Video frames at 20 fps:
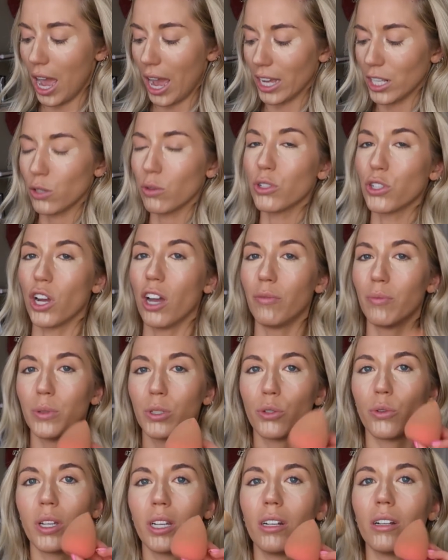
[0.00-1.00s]
I switch off
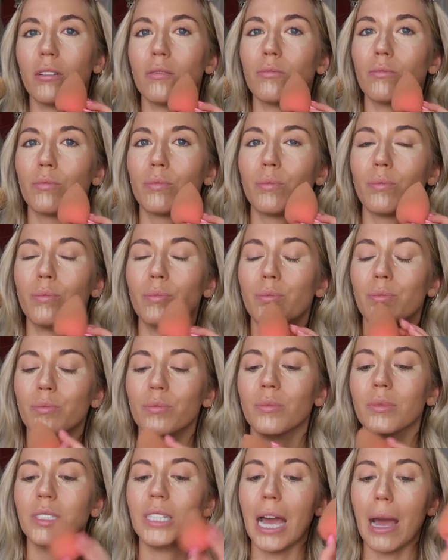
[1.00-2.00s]
between
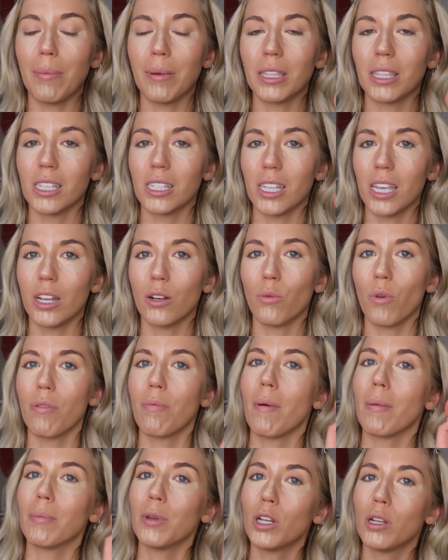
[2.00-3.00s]
dabbing this in
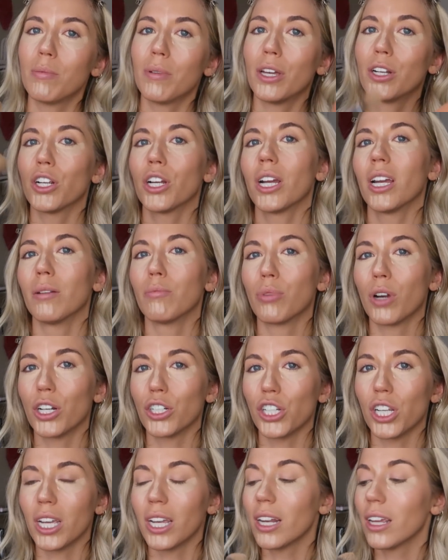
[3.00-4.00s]
with my beauty blender and
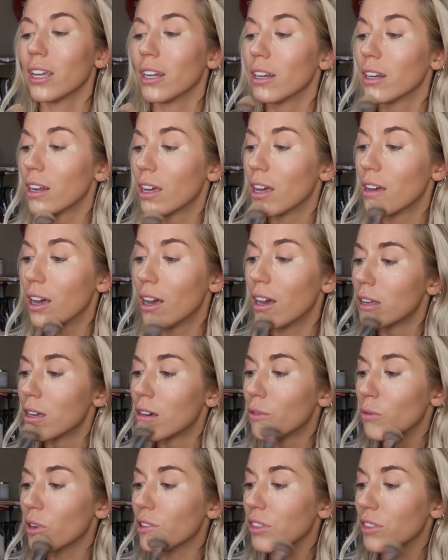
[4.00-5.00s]
brushing it in
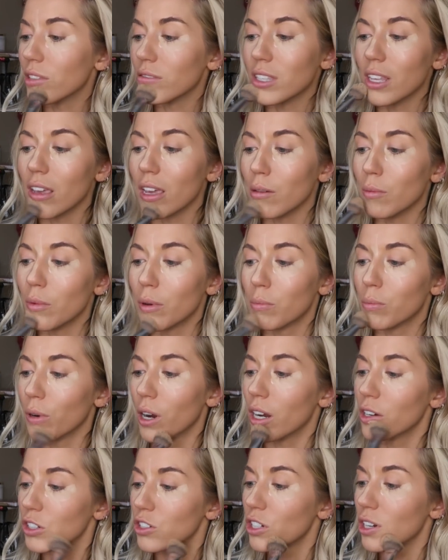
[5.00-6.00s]
with the same
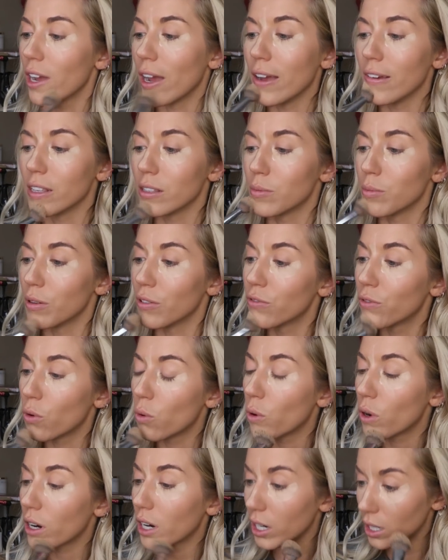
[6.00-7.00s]
brush as
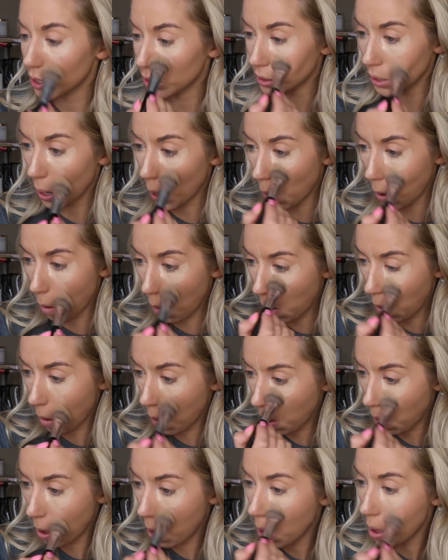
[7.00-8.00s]
before. So
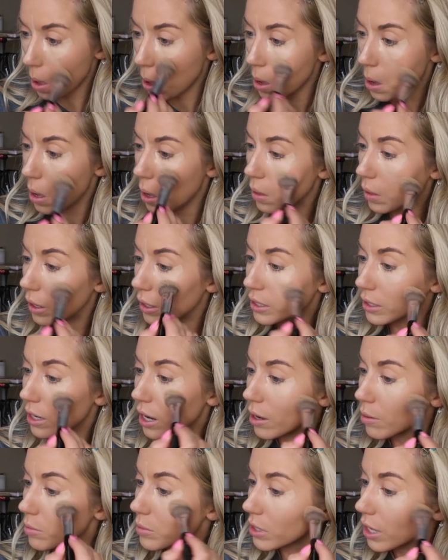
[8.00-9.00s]
a lot of
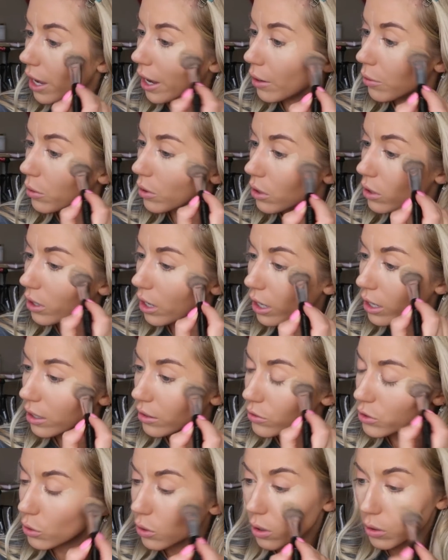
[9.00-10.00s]
times I will kind
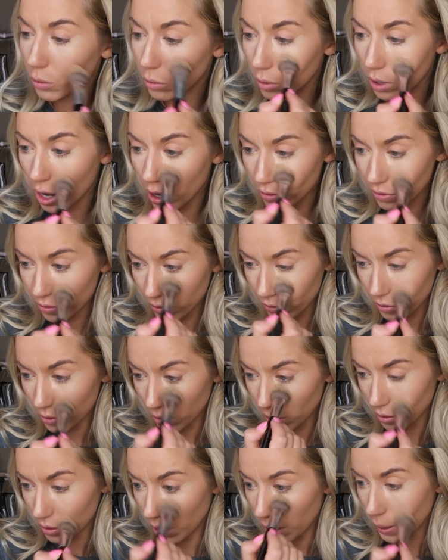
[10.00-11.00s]
of do a rough
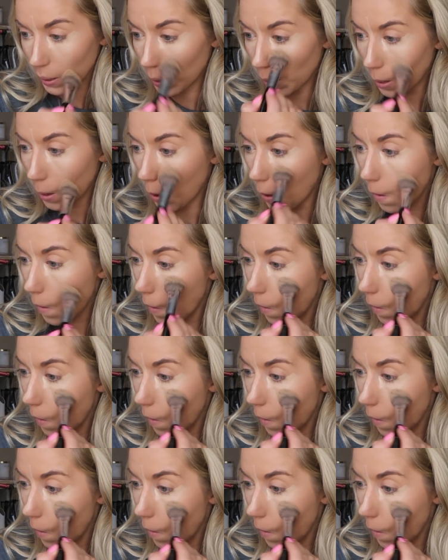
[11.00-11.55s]
like